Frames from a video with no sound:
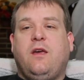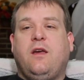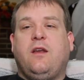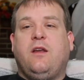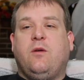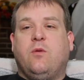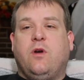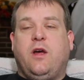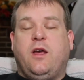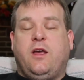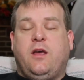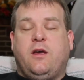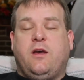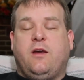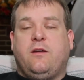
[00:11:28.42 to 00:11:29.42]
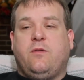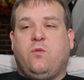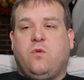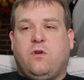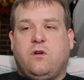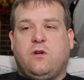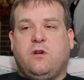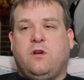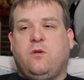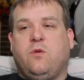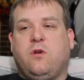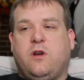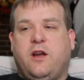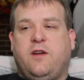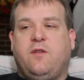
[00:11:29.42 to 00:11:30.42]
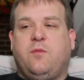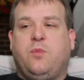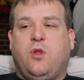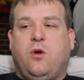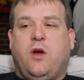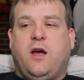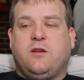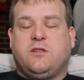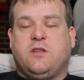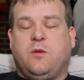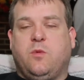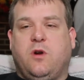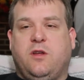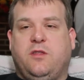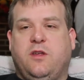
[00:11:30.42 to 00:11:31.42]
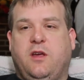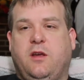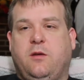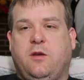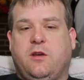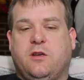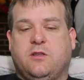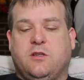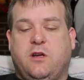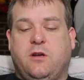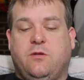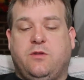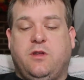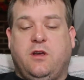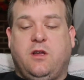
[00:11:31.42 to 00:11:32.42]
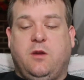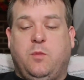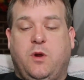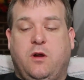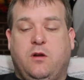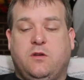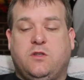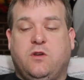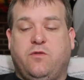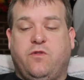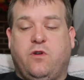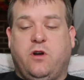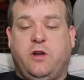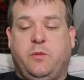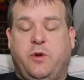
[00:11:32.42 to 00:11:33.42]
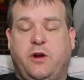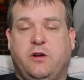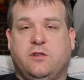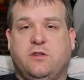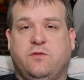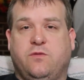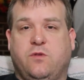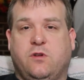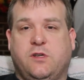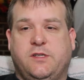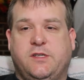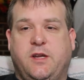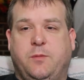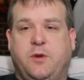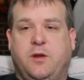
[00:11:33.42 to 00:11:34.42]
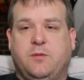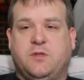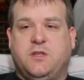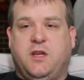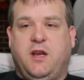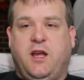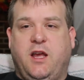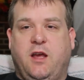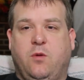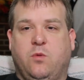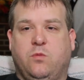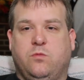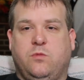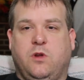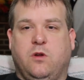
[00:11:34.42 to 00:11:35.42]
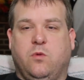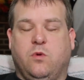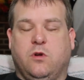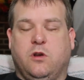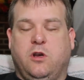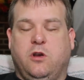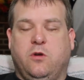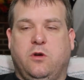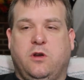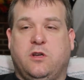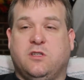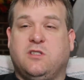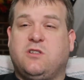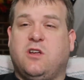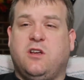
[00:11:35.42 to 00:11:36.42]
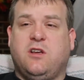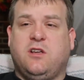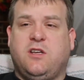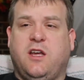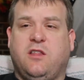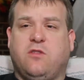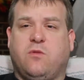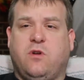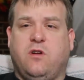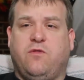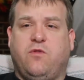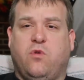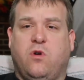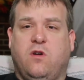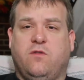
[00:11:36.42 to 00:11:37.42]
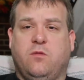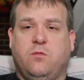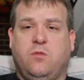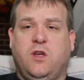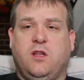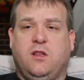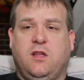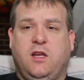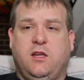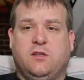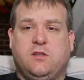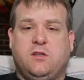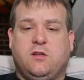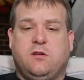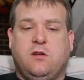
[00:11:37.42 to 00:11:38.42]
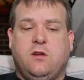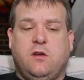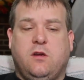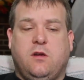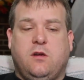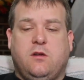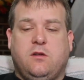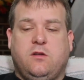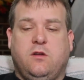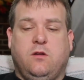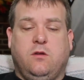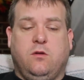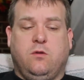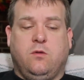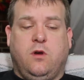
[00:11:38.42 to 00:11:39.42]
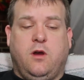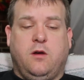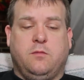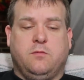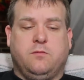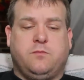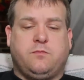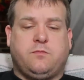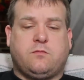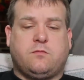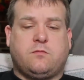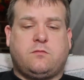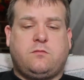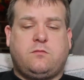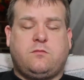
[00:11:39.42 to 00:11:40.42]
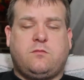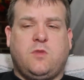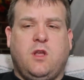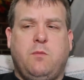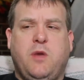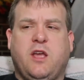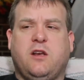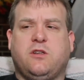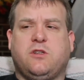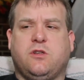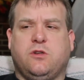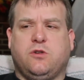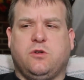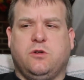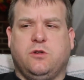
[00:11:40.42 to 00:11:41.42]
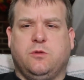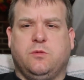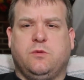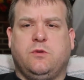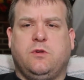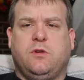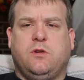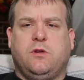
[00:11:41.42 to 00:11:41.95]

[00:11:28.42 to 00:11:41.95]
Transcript: anyway, we're gonna have a blowout summer, I think, because I don't think any parents have really stepped up and said, "Hey, we're going to do it," because it's going to take 3 or 4 of them at least to manage the troop.